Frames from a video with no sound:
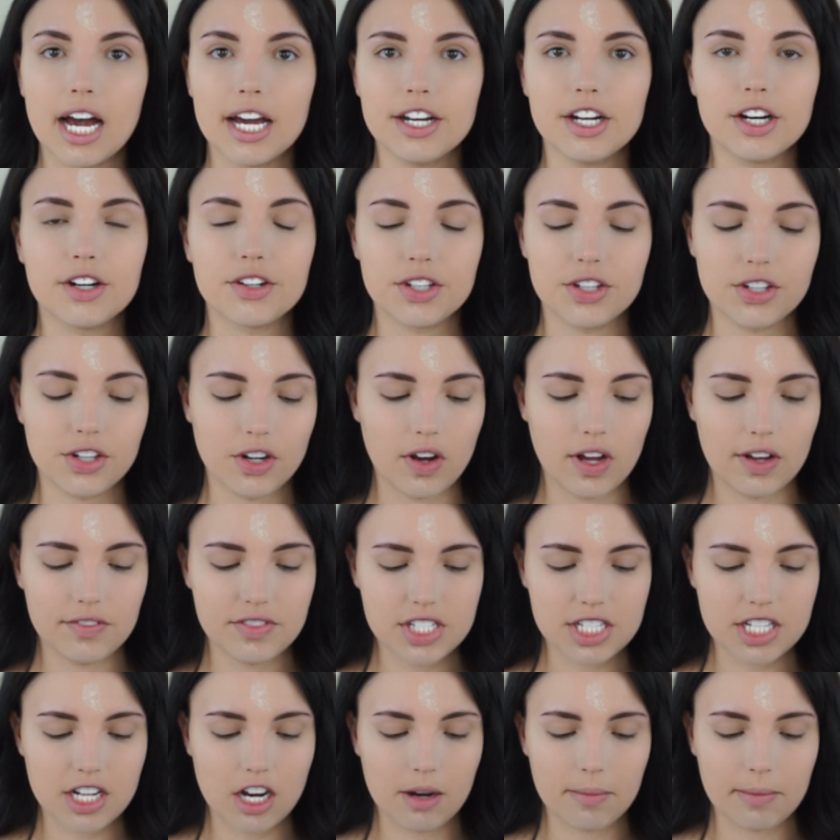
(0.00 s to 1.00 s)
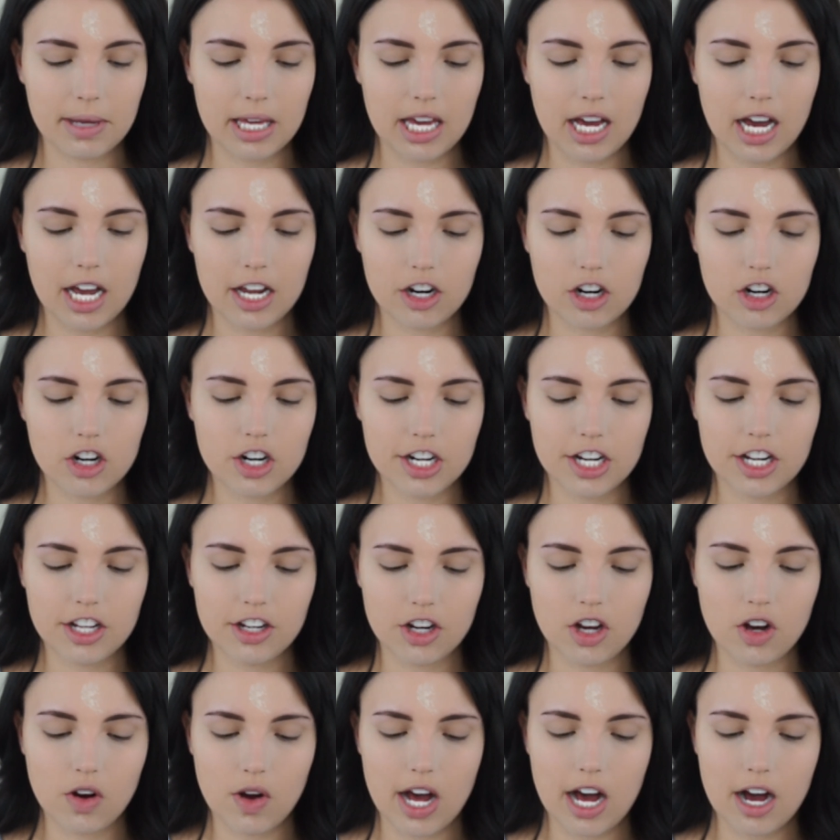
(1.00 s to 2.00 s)
I know you don't have to tell me. I already
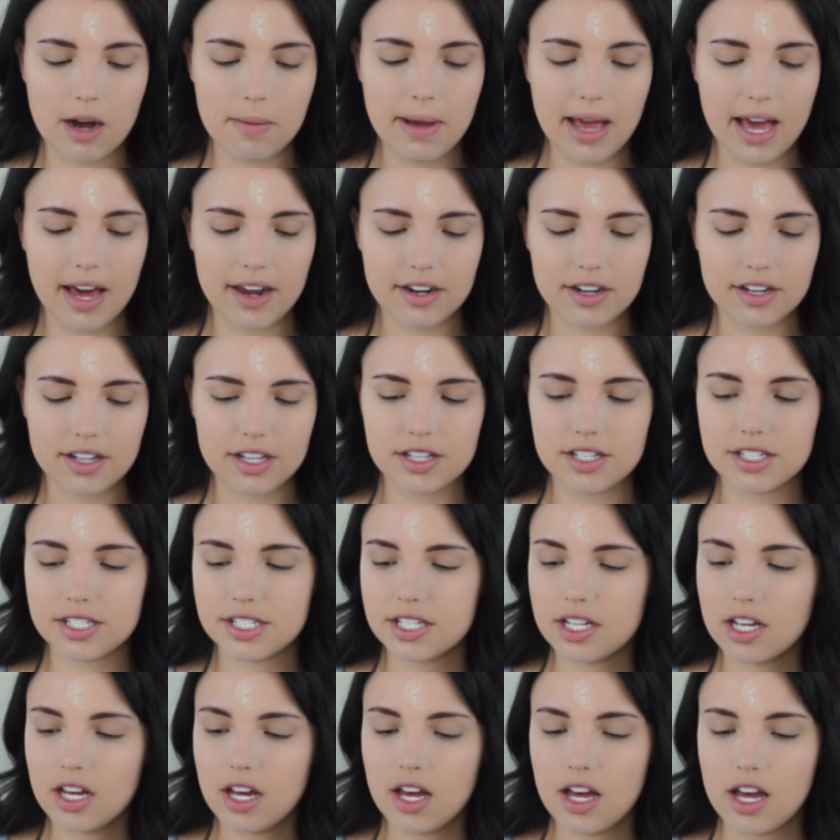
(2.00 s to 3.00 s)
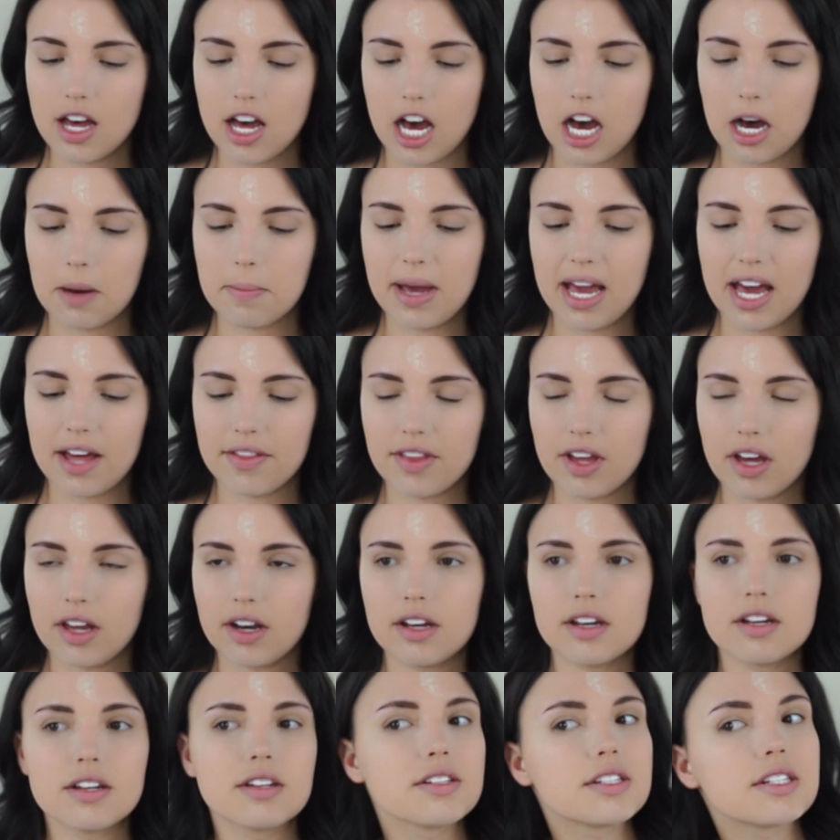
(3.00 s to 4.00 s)
know how bad it is, how bad that
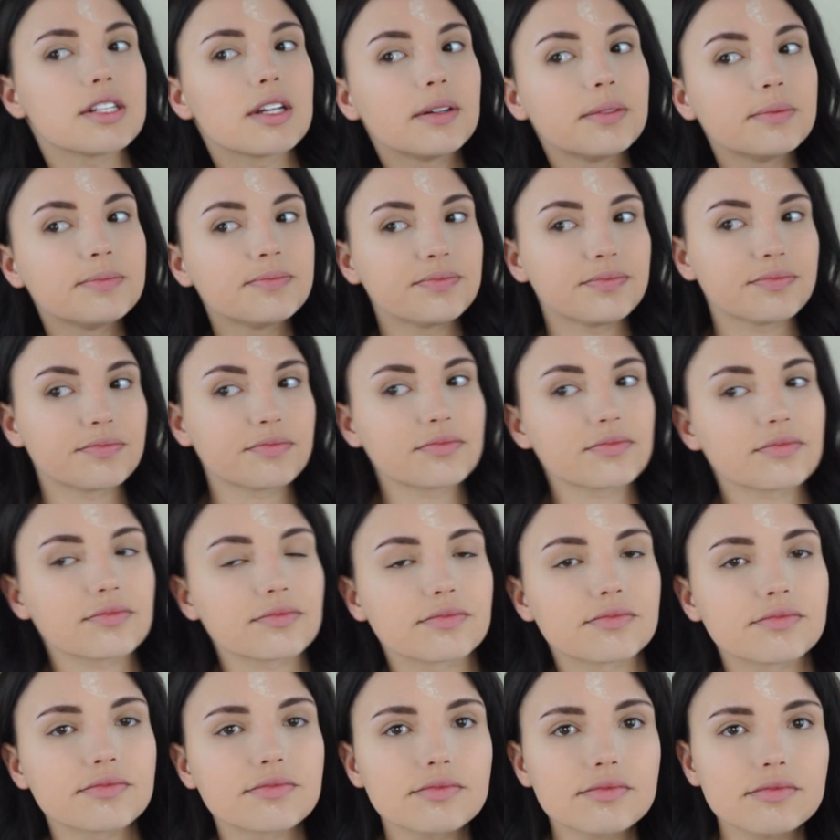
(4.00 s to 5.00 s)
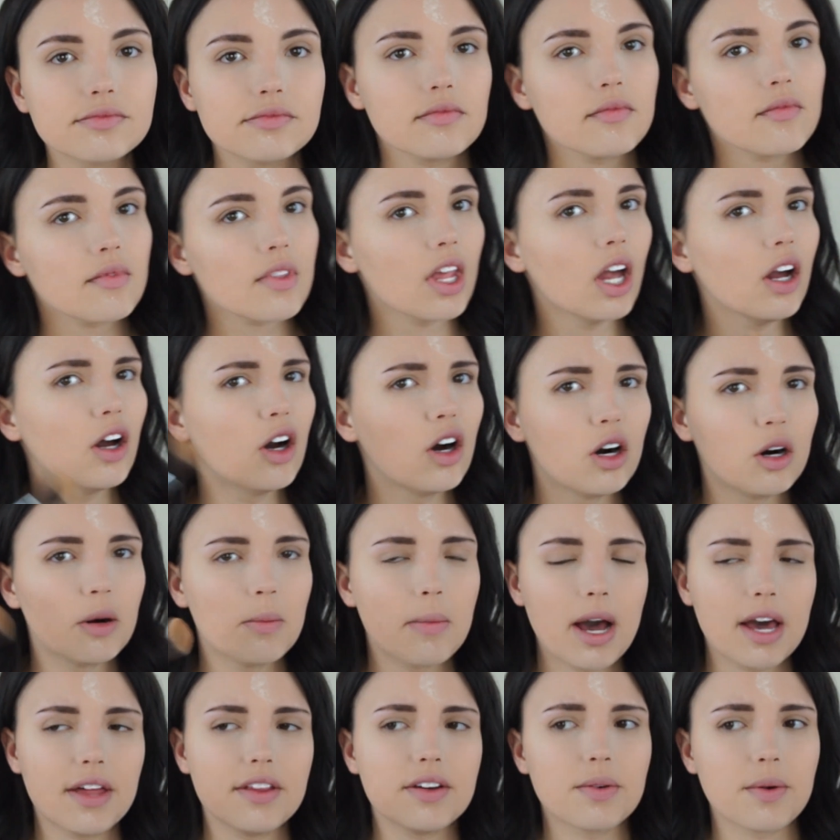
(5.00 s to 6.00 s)
is. Oh,
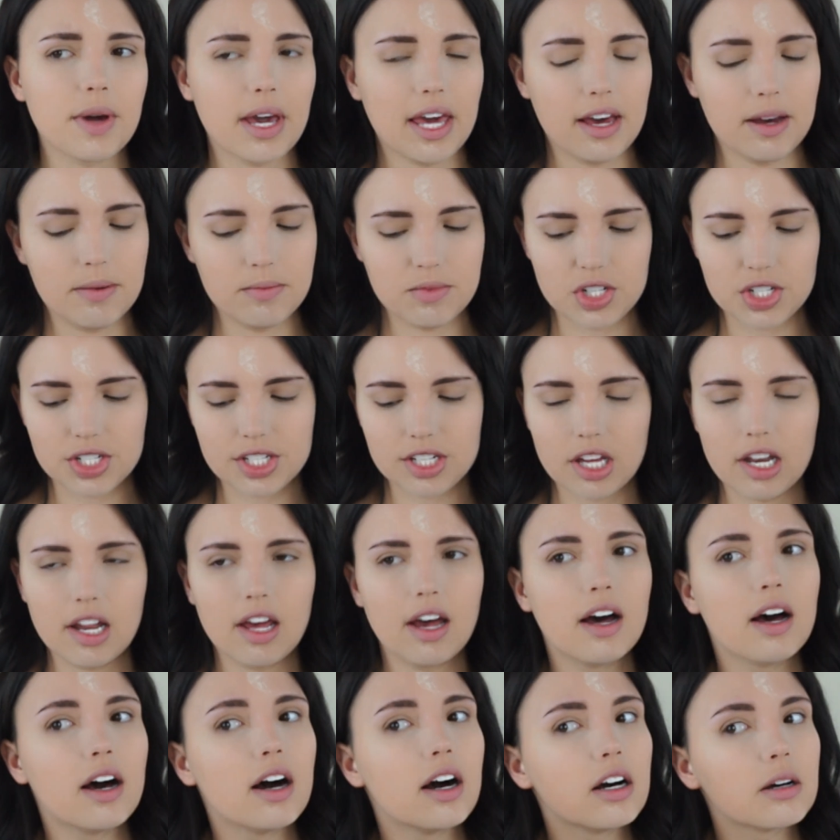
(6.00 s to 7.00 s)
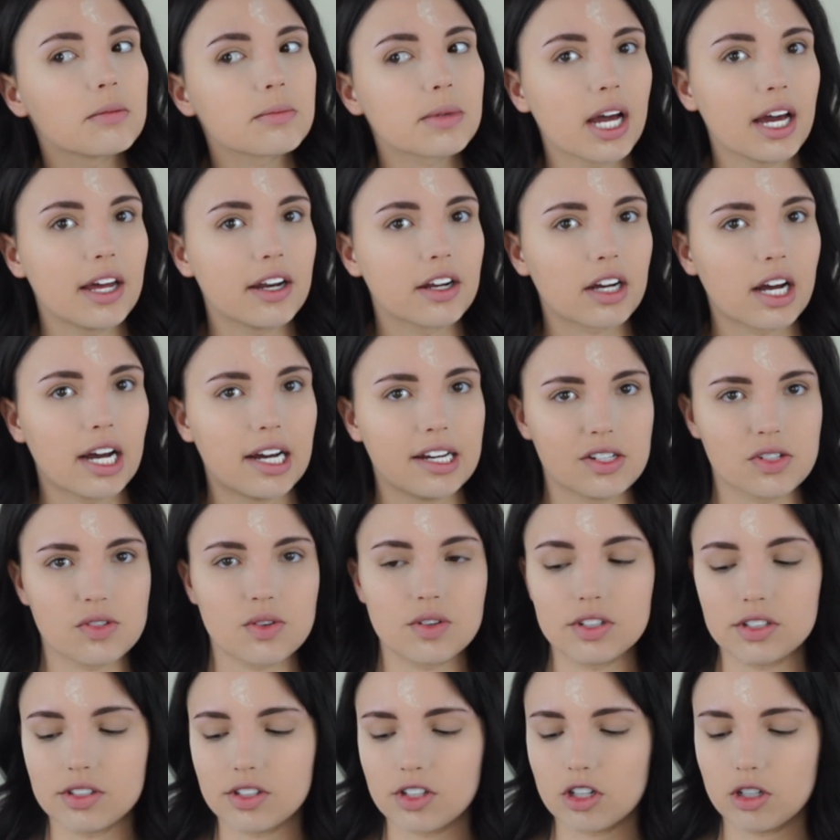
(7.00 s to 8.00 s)
by the way, I'm just gonna kind of
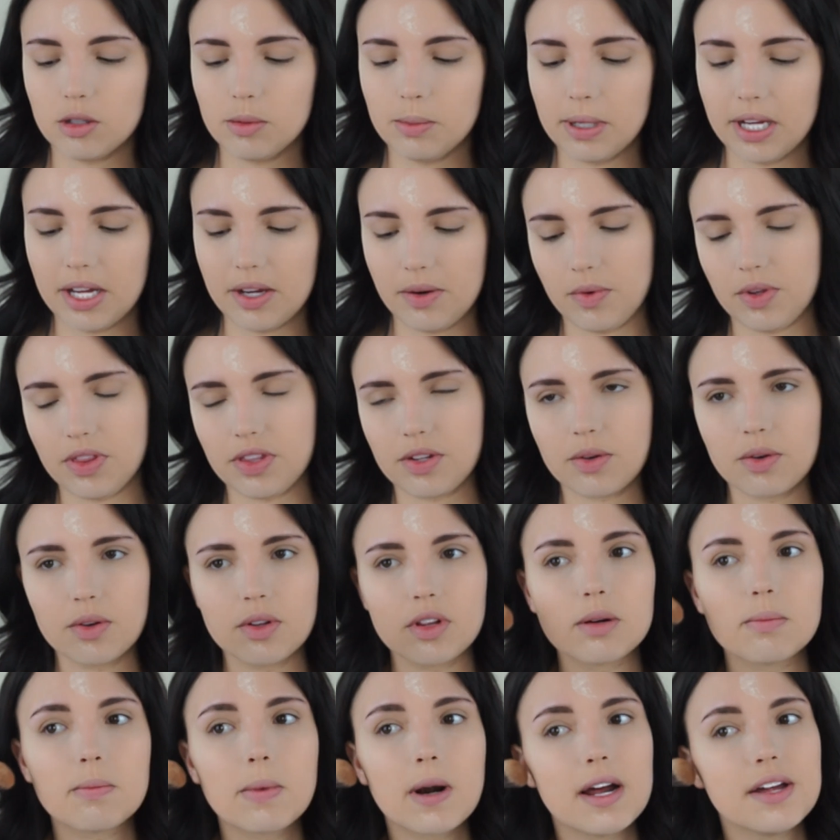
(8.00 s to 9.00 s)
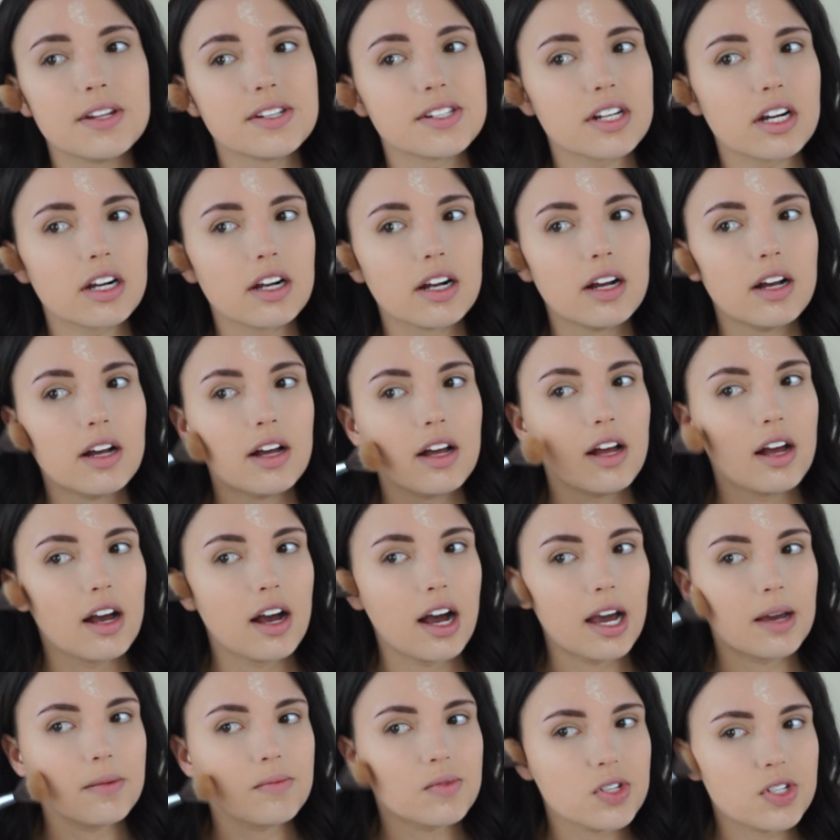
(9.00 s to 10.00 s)
contour a little bit with the Hoola bronzer.
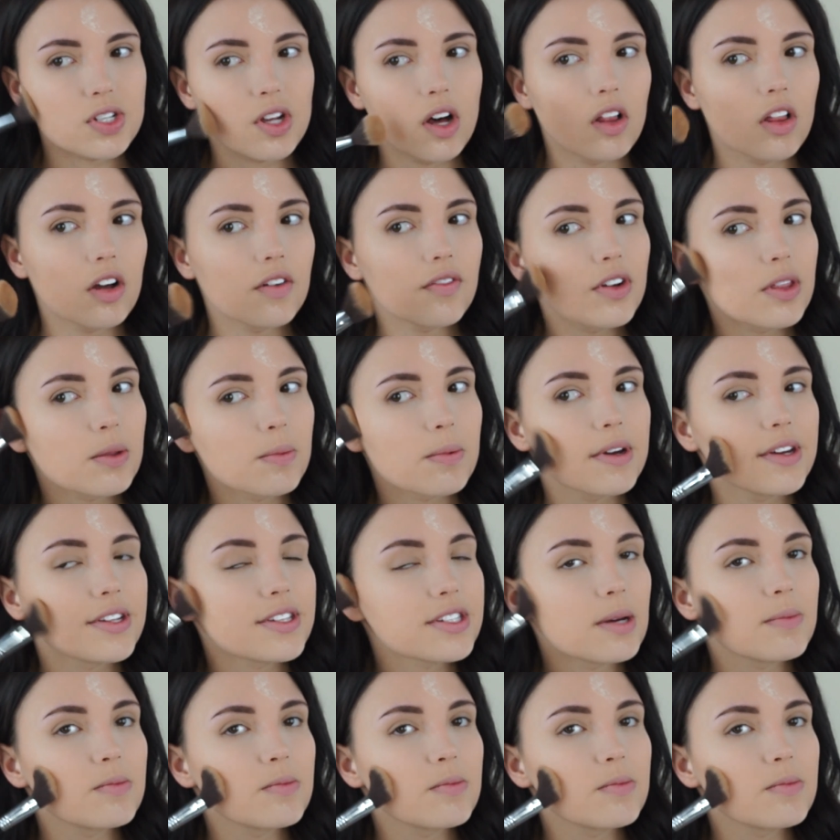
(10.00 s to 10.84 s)
I'm just all over the place.